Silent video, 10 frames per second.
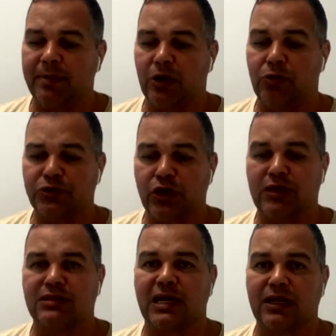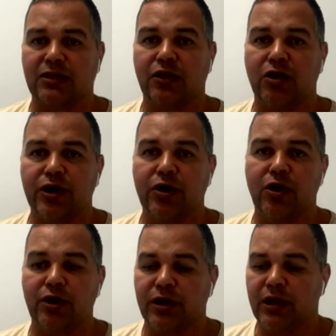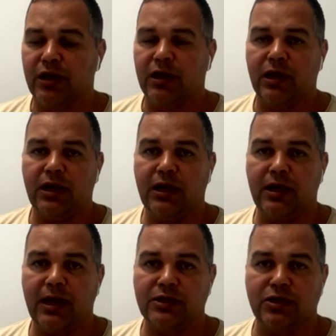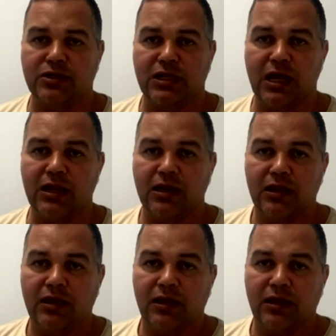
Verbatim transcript: but he also can take the line on. And as I said,